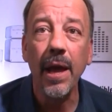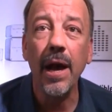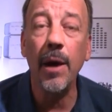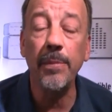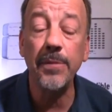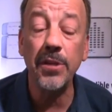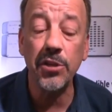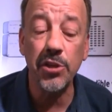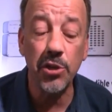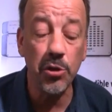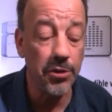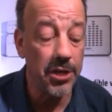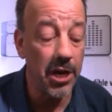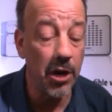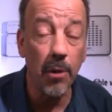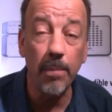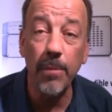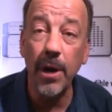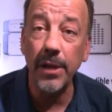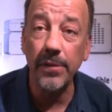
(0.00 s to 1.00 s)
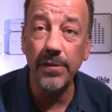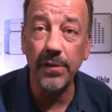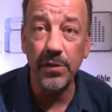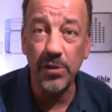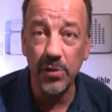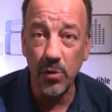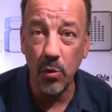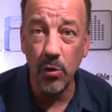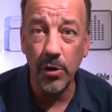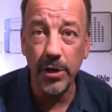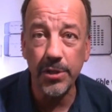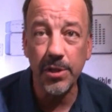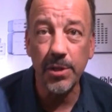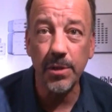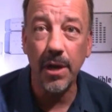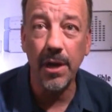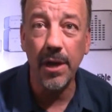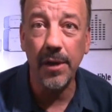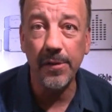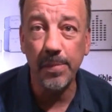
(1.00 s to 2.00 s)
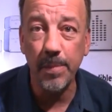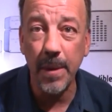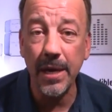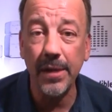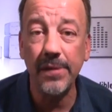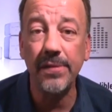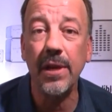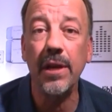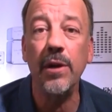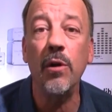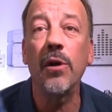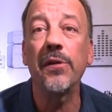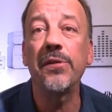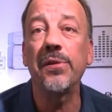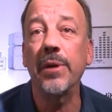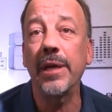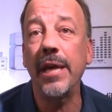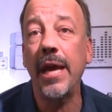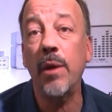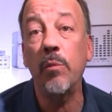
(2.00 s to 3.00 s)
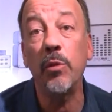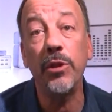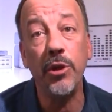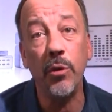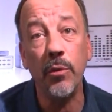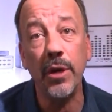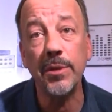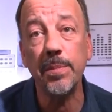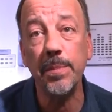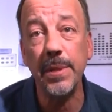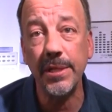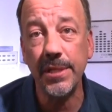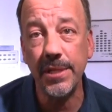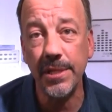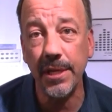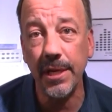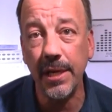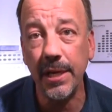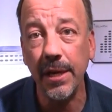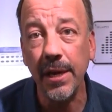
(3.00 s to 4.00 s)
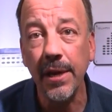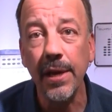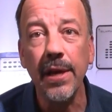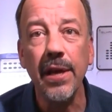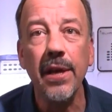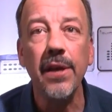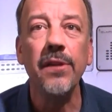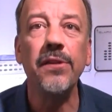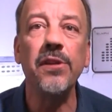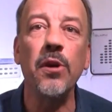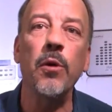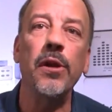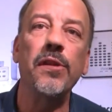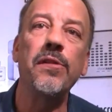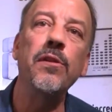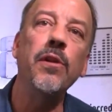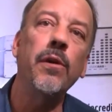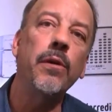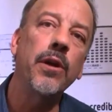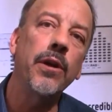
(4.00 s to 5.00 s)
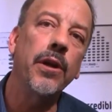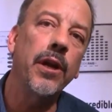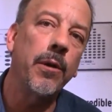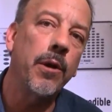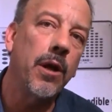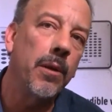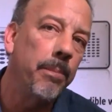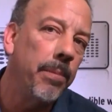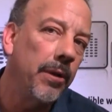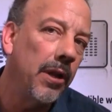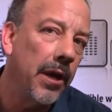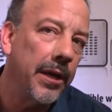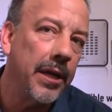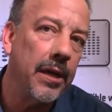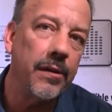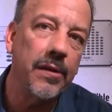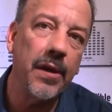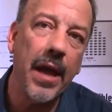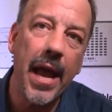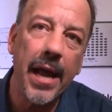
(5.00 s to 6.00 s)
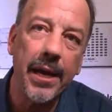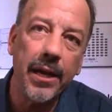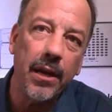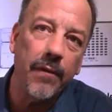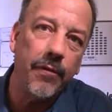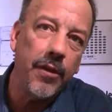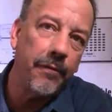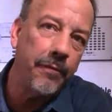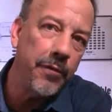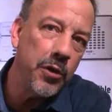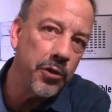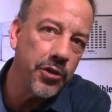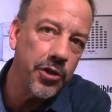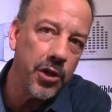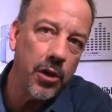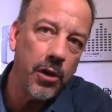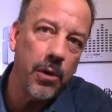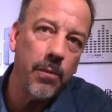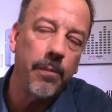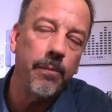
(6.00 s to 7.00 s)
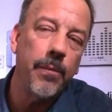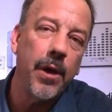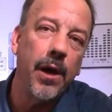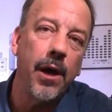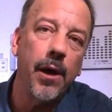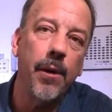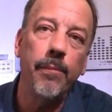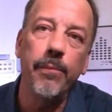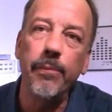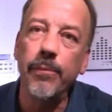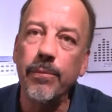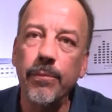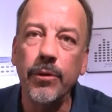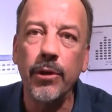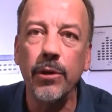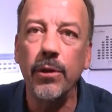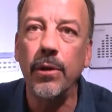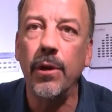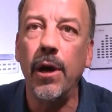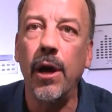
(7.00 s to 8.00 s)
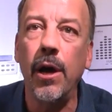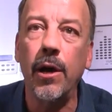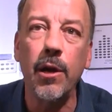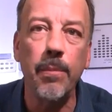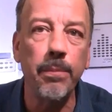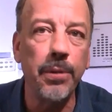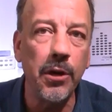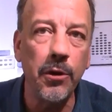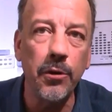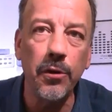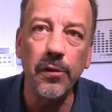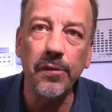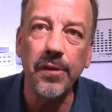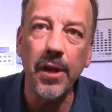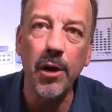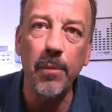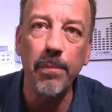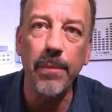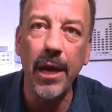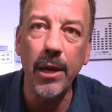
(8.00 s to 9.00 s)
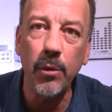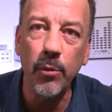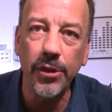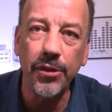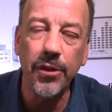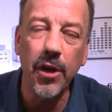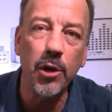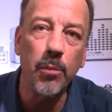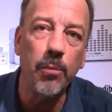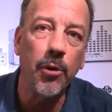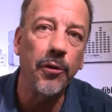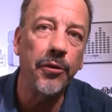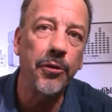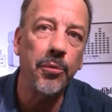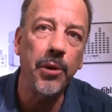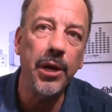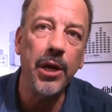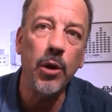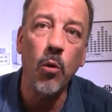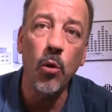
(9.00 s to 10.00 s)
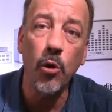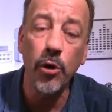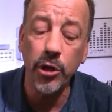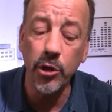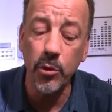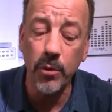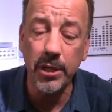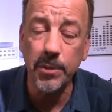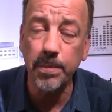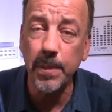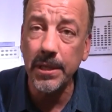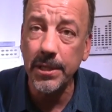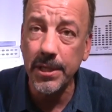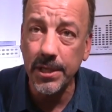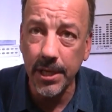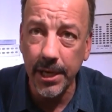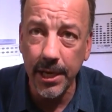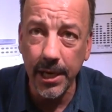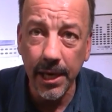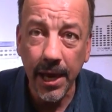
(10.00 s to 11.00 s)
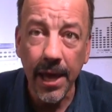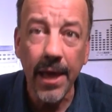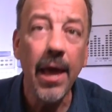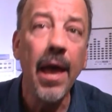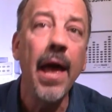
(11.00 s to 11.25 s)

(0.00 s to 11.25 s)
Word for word: Wow. Up to 2 terabytes in storage space, and also again with USB-C. So it's going to plug into any of the future computers that are made with Thunderbolt 3 or USB-C,